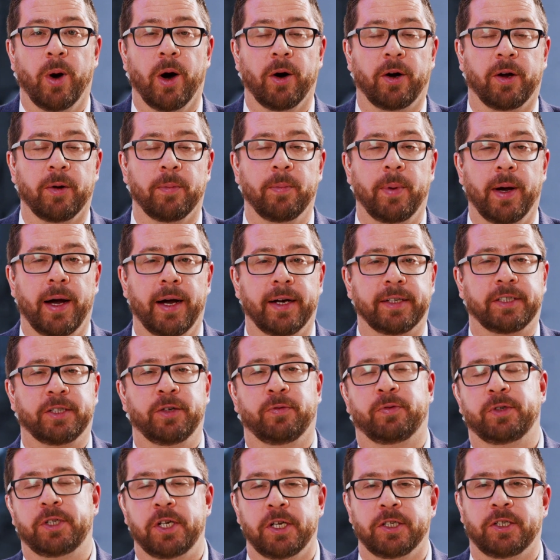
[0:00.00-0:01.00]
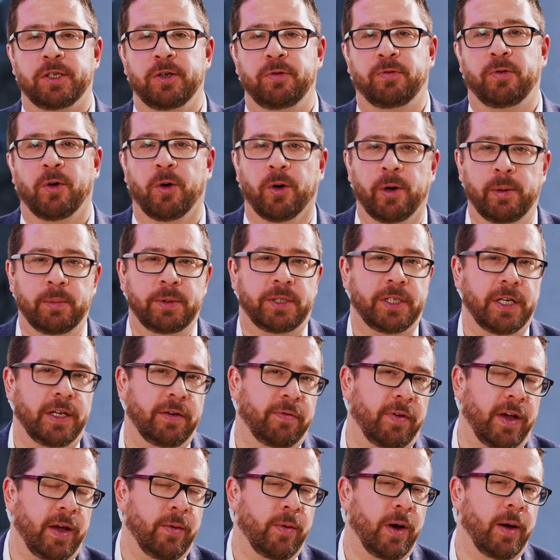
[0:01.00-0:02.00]
Welcome back to Fujitsu Forum
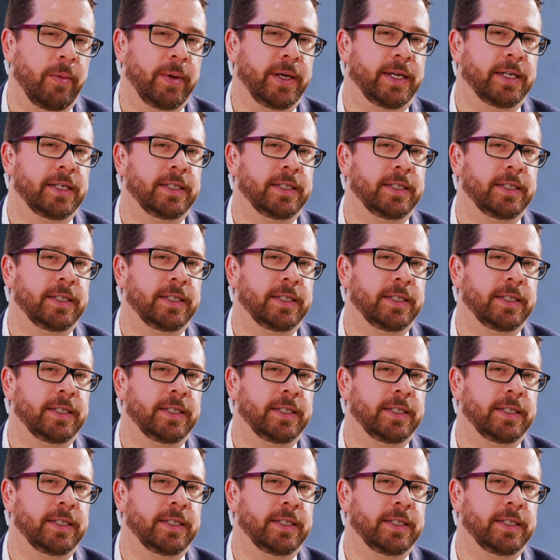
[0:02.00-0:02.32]
TV, where we